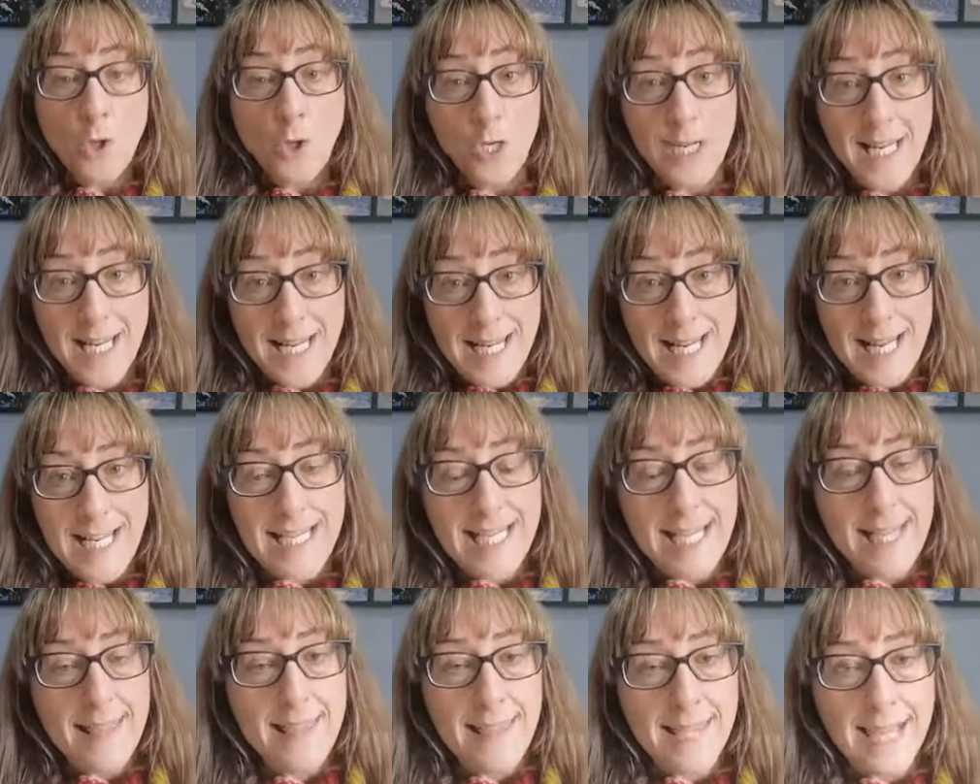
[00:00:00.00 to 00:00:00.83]
So you
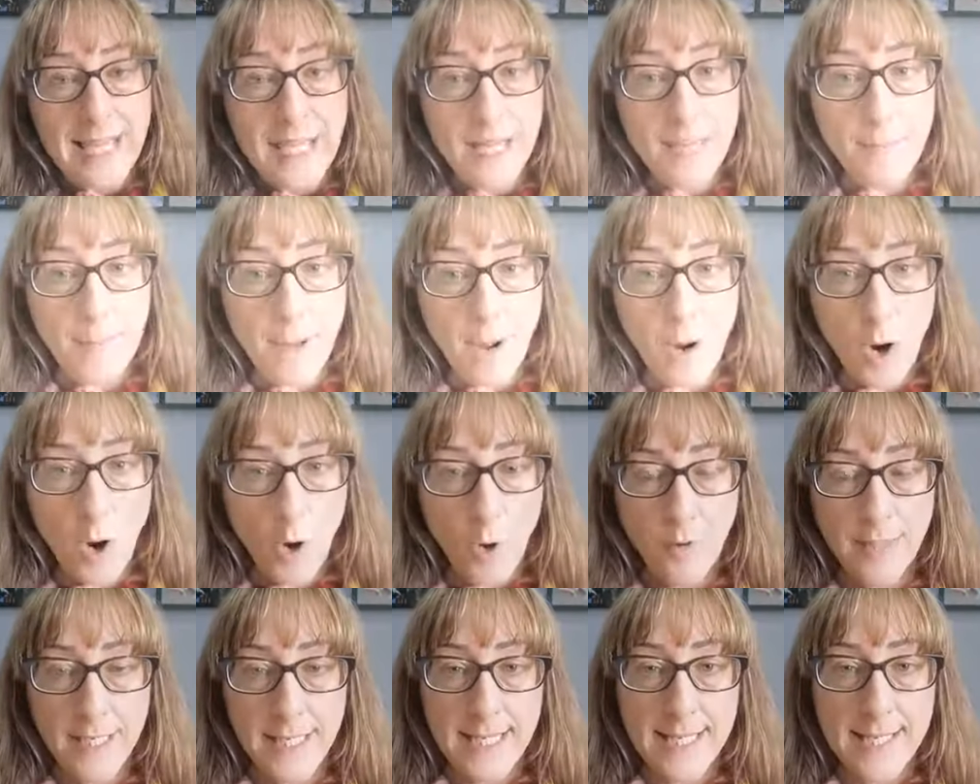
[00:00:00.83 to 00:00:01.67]
need to think about
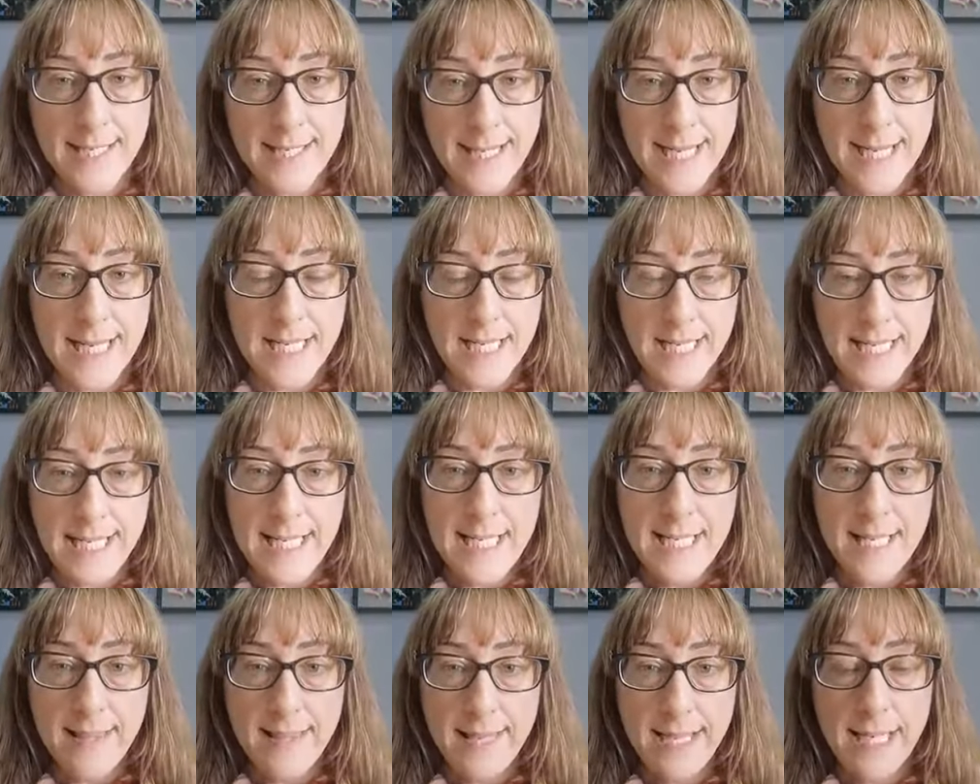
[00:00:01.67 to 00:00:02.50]
all these things. You
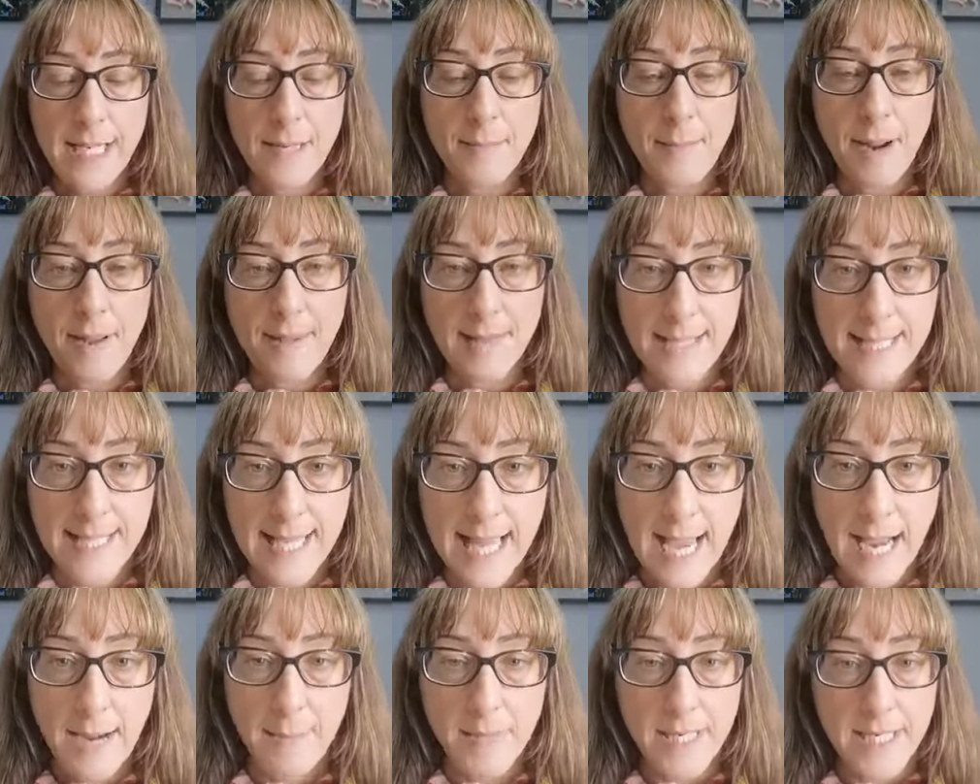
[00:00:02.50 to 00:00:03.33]
need to think about the
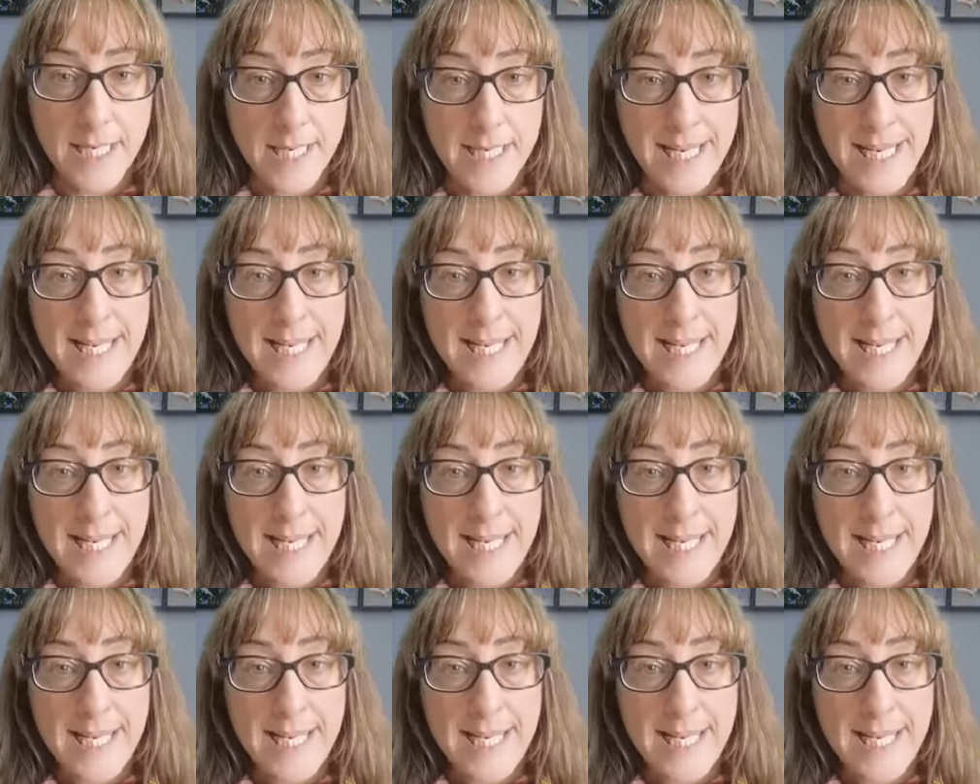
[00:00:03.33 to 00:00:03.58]
timing.